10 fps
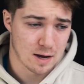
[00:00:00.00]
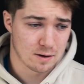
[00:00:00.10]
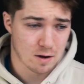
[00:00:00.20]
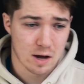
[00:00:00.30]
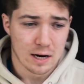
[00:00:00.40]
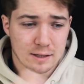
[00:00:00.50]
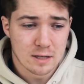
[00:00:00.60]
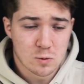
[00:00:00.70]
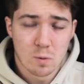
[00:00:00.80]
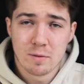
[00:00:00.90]
And I like
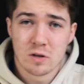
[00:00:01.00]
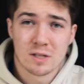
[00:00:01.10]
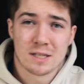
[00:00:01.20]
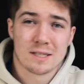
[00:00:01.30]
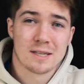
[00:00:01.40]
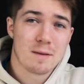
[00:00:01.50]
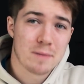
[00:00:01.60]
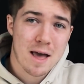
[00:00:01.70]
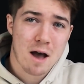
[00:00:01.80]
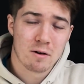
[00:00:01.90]
this one because it's the same
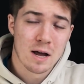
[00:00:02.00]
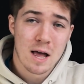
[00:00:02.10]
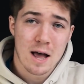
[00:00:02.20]
layout